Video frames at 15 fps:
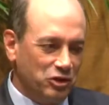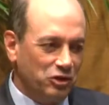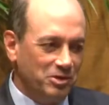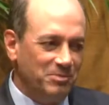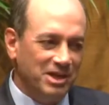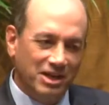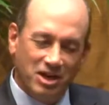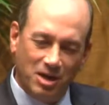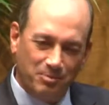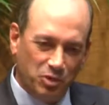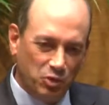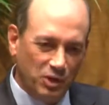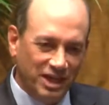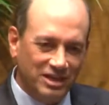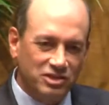Could be a
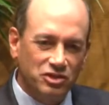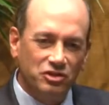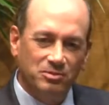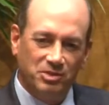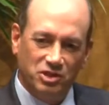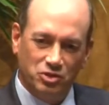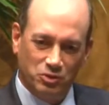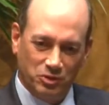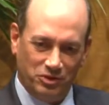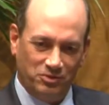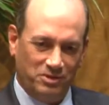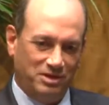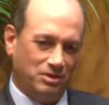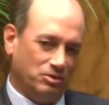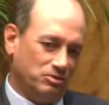couple weeks, could be 2 or
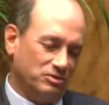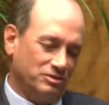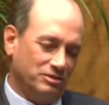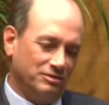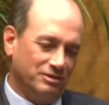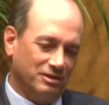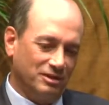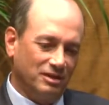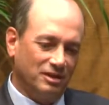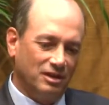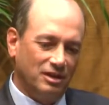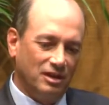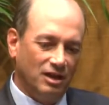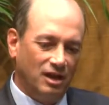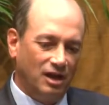3 years.
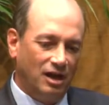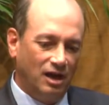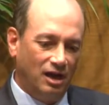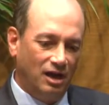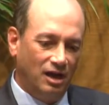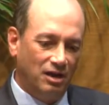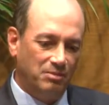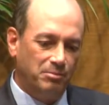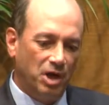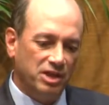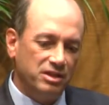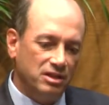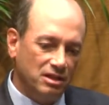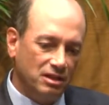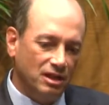
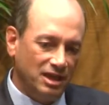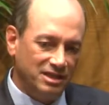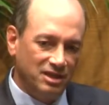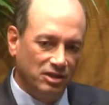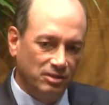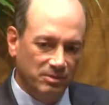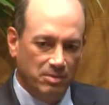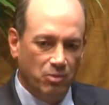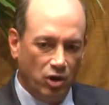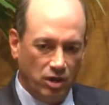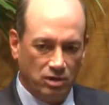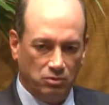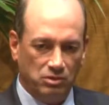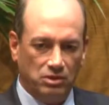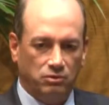But I tell them the
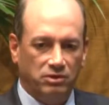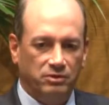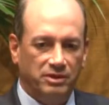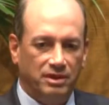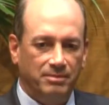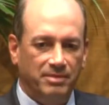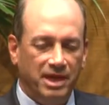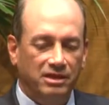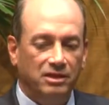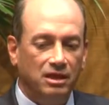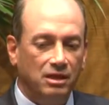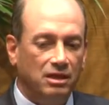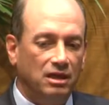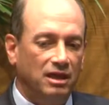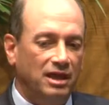market will agree with them.
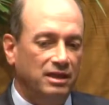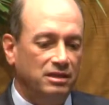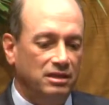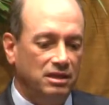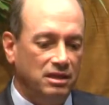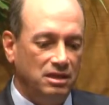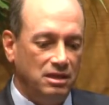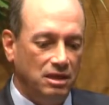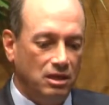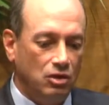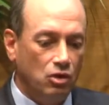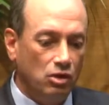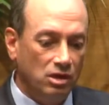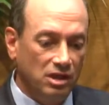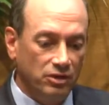And the
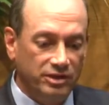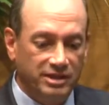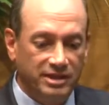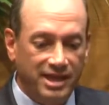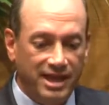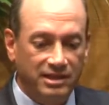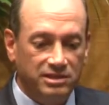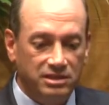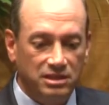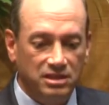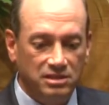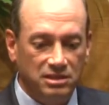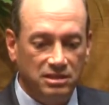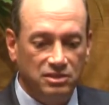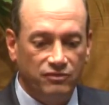corollary to that is
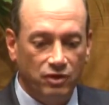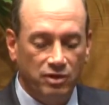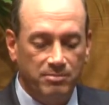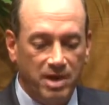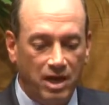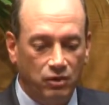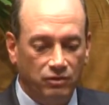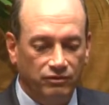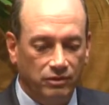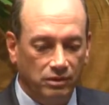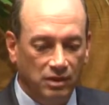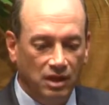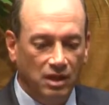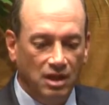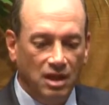this, and it's very powerful.